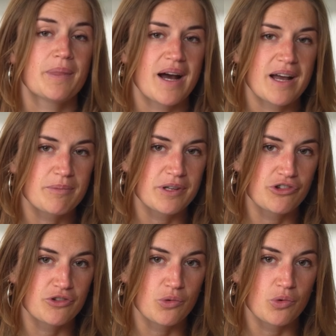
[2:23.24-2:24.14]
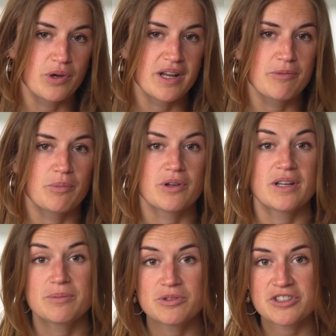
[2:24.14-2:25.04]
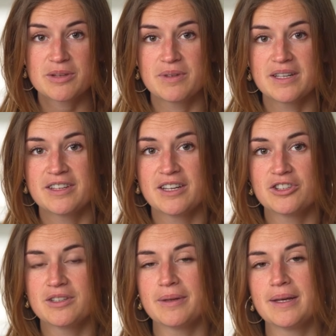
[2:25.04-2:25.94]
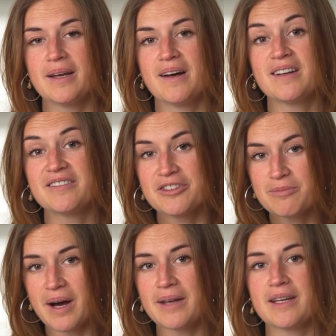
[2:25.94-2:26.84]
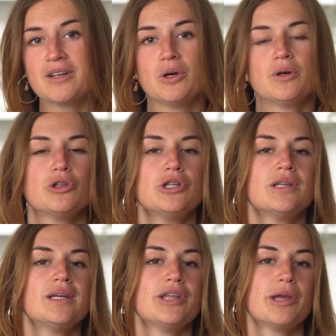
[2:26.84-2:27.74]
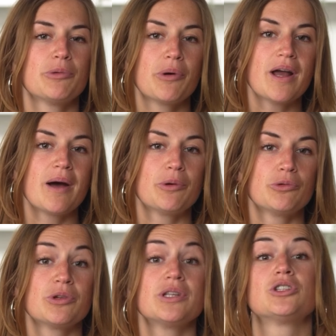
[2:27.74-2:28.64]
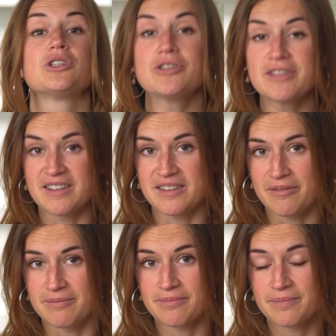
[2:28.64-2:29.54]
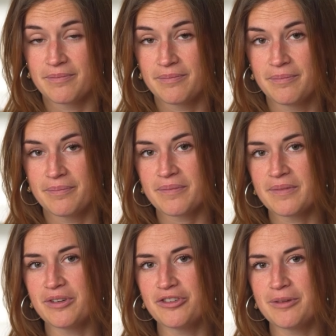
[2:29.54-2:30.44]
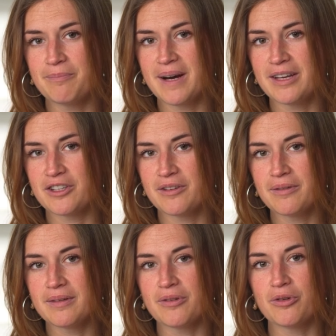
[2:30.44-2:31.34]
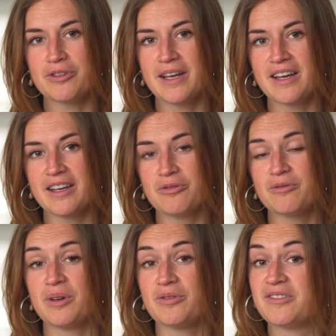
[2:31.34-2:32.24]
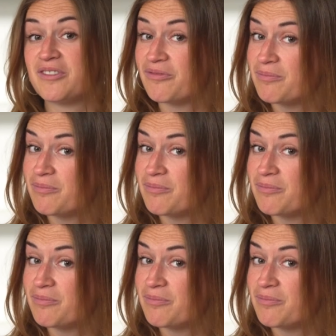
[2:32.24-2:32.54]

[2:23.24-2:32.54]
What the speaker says: IBIS, or in-body image stabilization, is a smart technology that keeps your camera footage steady. Just imagine, you're taking photos of a